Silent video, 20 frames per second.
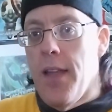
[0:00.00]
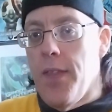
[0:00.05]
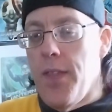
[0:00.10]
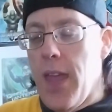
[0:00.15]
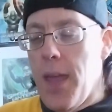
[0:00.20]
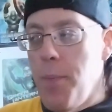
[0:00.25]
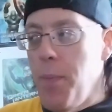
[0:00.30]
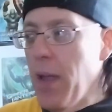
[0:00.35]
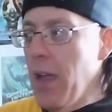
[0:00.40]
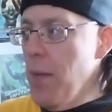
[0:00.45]

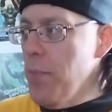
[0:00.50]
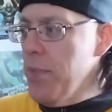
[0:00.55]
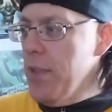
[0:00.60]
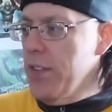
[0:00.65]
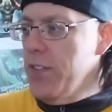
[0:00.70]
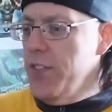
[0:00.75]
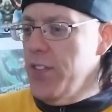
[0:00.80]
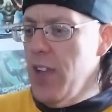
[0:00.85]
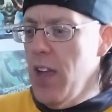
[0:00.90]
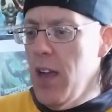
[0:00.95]
they pick up
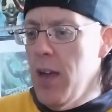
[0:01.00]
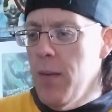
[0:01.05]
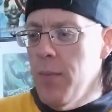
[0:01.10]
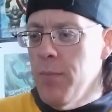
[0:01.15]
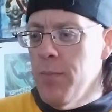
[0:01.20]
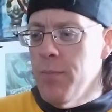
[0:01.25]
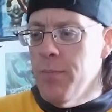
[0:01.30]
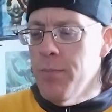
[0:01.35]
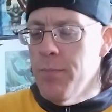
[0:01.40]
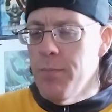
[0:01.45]
this
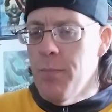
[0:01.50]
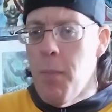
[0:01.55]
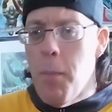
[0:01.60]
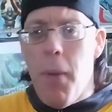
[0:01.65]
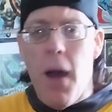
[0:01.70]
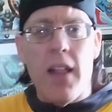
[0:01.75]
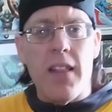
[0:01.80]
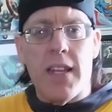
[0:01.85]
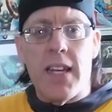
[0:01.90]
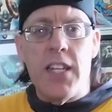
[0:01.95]

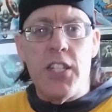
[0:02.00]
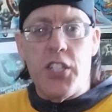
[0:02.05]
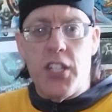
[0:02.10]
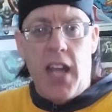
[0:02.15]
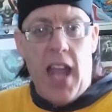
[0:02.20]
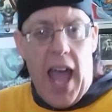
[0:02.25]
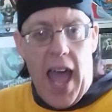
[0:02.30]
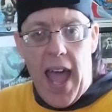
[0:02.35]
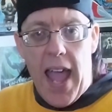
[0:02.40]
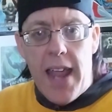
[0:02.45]

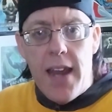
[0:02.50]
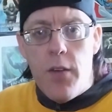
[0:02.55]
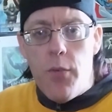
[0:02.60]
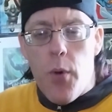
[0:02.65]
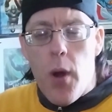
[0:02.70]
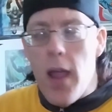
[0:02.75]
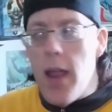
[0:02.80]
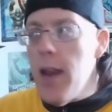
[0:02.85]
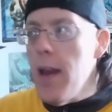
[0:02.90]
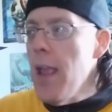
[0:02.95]
Polynesian guide,
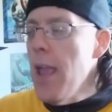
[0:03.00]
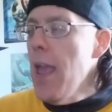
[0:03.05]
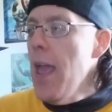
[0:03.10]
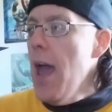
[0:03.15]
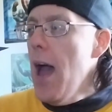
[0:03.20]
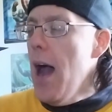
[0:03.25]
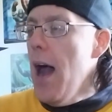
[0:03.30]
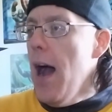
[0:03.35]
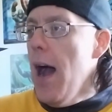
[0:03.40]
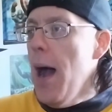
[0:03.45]
right?
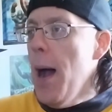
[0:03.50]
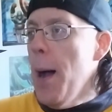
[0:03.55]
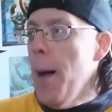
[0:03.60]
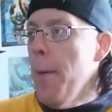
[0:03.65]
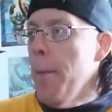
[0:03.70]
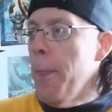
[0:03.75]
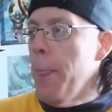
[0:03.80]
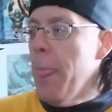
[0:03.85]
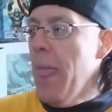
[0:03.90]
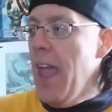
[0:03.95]

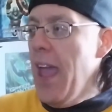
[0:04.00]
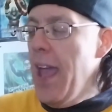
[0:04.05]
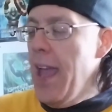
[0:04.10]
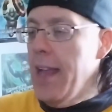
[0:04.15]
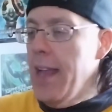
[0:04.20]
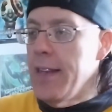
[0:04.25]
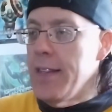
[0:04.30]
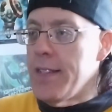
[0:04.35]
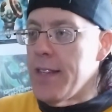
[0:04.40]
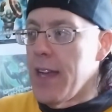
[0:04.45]

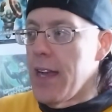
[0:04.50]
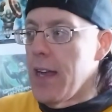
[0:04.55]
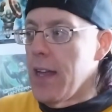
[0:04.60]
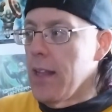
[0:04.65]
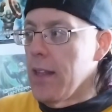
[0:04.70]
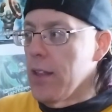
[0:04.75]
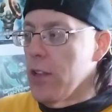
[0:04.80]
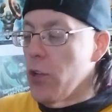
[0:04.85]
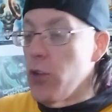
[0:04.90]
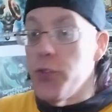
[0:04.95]
And
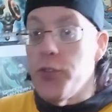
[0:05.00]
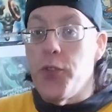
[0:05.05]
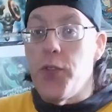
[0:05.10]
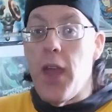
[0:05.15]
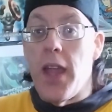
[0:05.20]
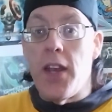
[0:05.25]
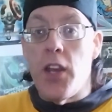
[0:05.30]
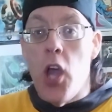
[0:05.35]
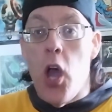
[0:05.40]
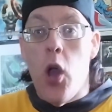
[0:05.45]
little do
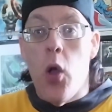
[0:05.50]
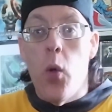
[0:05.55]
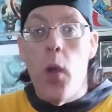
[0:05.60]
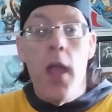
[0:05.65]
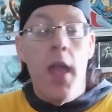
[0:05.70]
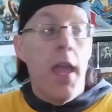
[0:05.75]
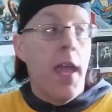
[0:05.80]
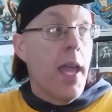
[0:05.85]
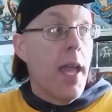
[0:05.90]
they know,